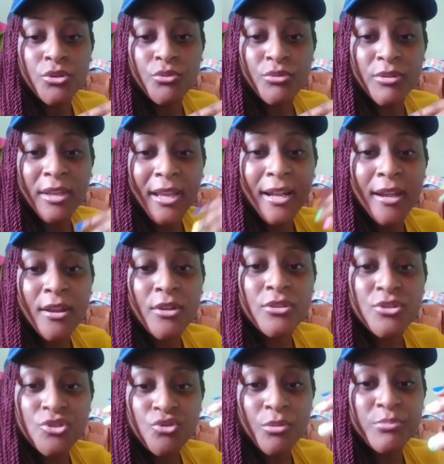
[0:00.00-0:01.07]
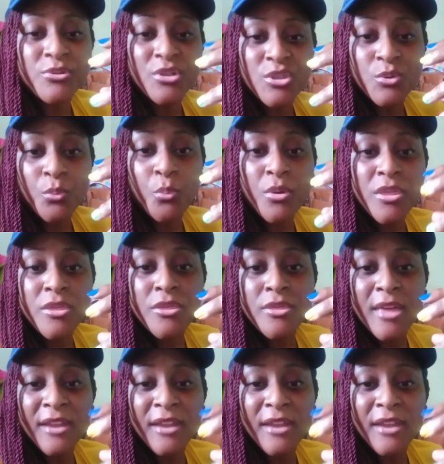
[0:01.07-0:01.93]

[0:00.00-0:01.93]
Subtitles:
You declare the scriptures with